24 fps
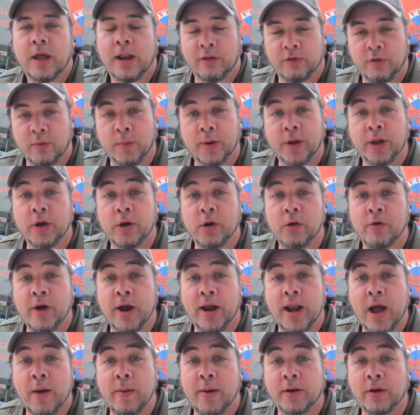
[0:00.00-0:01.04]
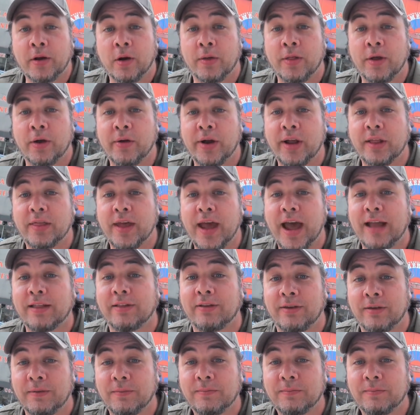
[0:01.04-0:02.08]
that's what we're going to do right now on Go There, Eat
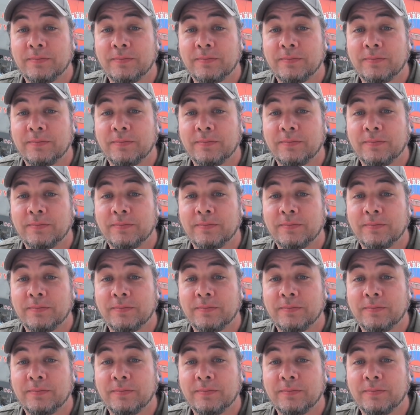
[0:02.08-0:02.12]
That.